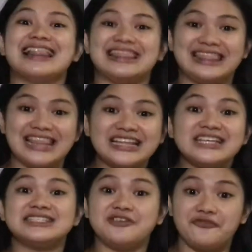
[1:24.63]
let
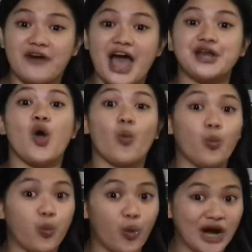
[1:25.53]
us define
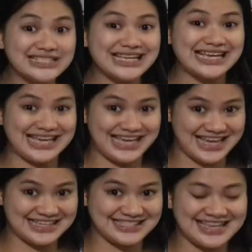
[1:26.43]
what
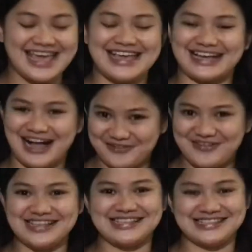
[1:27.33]
is a
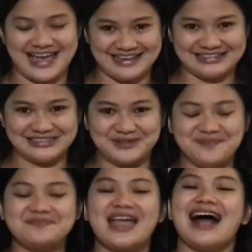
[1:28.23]
Calvin cycle.
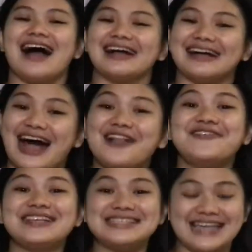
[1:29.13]
A
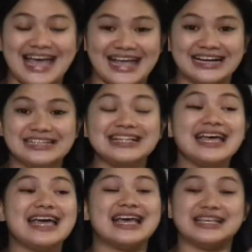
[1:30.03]
Calvin cycle
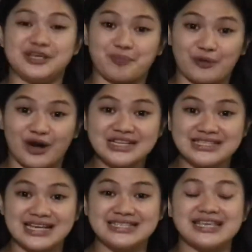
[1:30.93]
is a
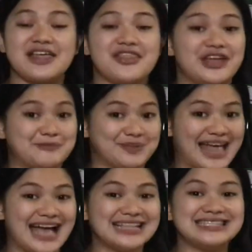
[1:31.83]
process that
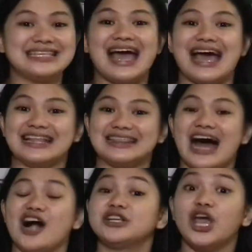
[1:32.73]
plants and
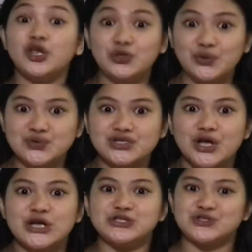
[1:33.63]
algae use
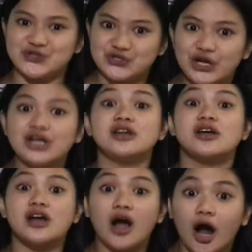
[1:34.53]
to turn
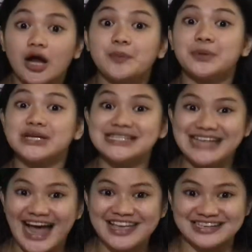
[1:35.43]
carbon
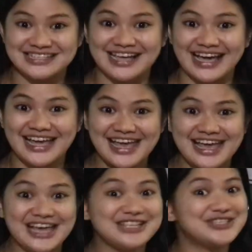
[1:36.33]
dioxide
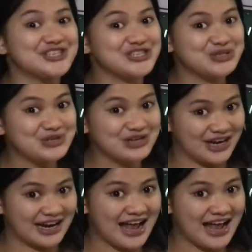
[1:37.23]
into sugar